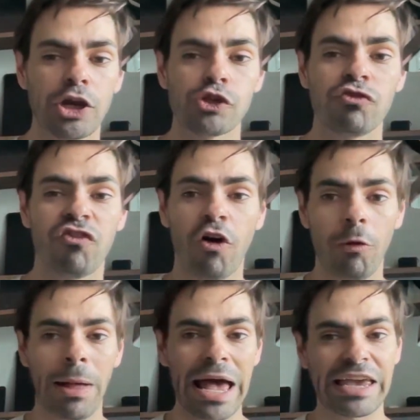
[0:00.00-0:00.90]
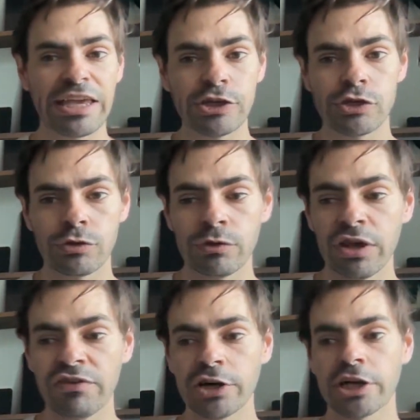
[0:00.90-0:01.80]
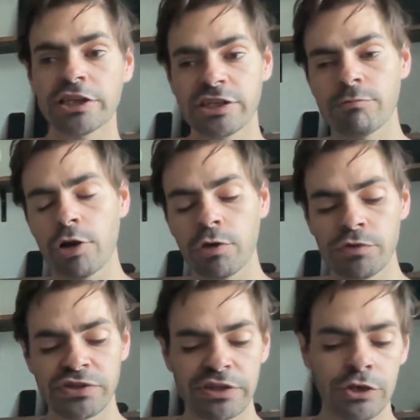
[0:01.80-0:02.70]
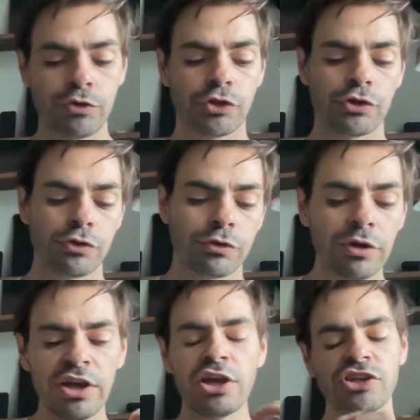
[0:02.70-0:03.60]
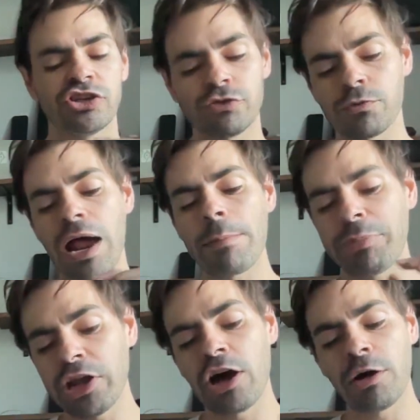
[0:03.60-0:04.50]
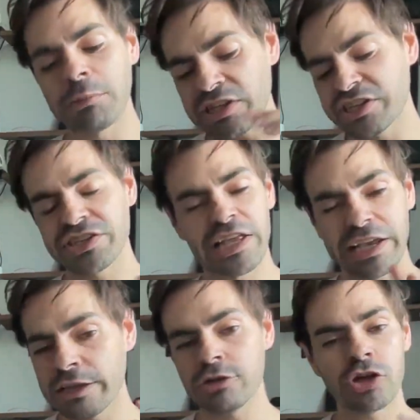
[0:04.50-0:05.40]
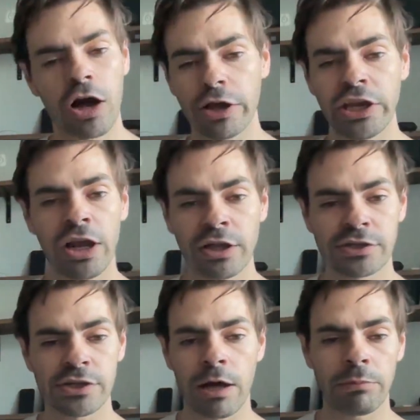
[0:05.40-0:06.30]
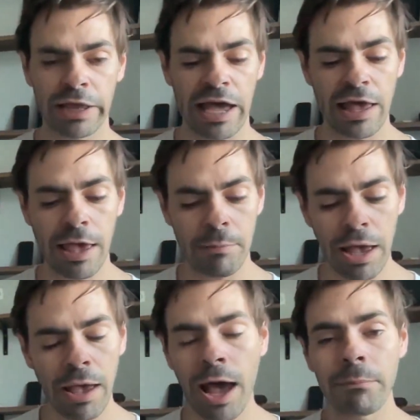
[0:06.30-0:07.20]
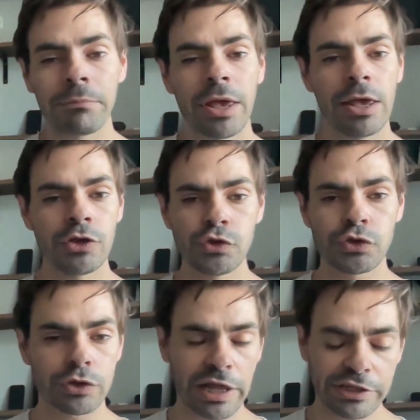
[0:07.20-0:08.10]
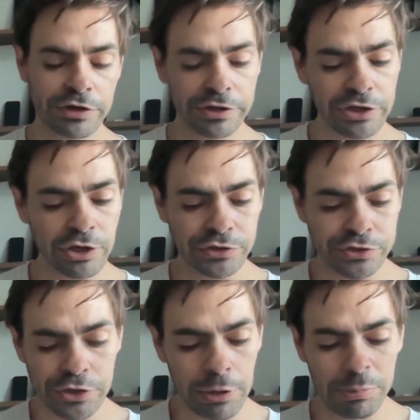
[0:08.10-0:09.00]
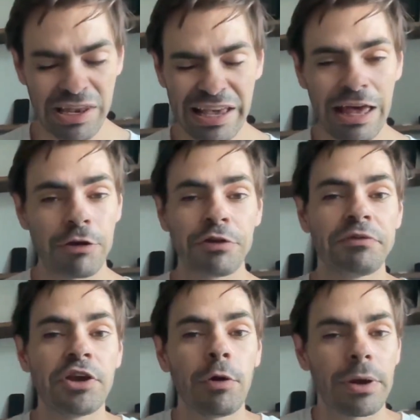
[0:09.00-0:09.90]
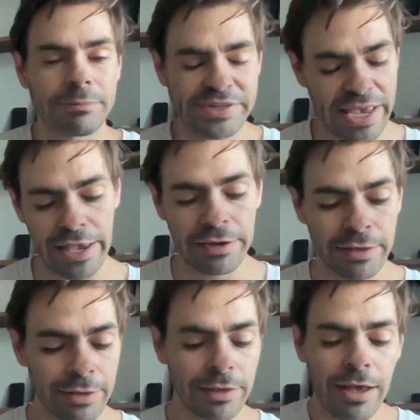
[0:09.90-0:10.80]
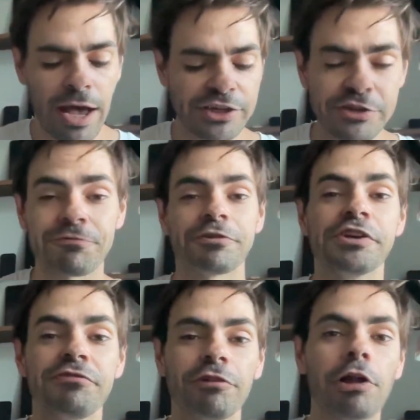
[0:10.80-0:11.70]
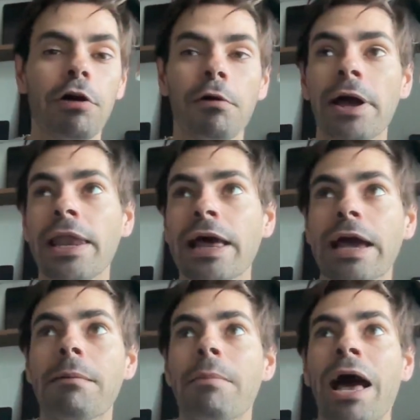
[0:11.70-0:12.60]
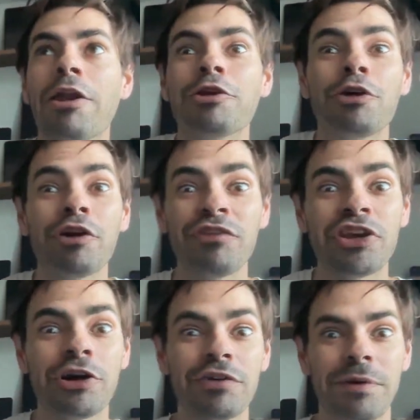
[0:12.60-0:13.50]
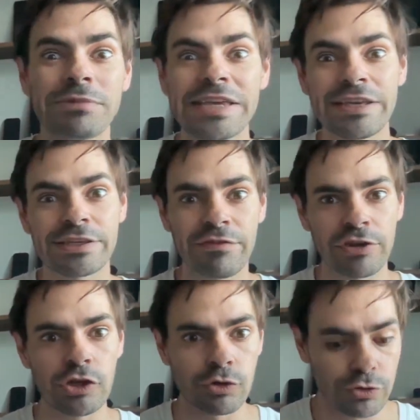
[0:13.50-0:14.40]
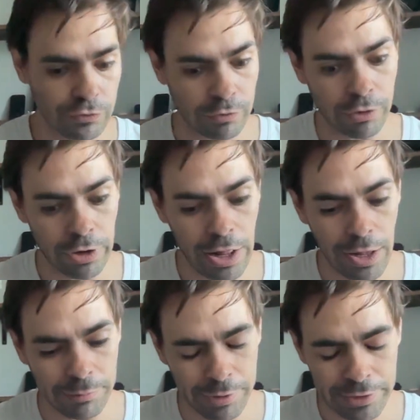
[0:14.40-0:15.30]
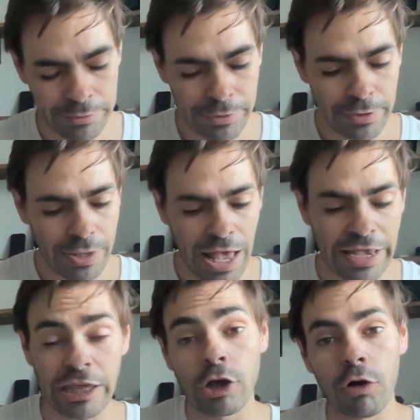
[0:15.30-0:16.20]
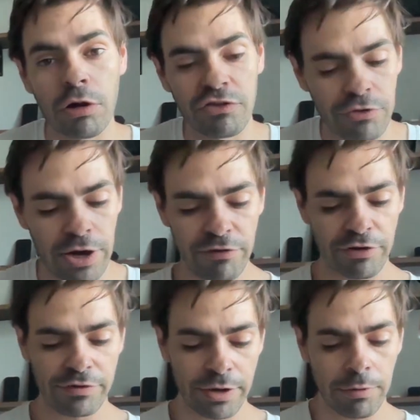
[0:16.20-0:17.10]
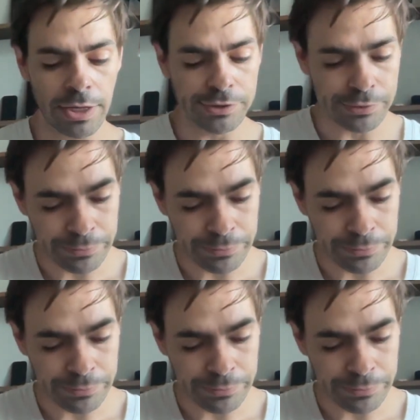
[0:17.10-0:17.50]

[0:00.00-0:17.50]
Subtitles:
to fall back into if you're not someone who is used to just ramping on and just like talking nonstop like I am. I'm used to like talking nonstop and like I don't even know what I'm saying. I just free flow and like I don't even know if I'm saying something useful or not, but I can go on forever if I want to.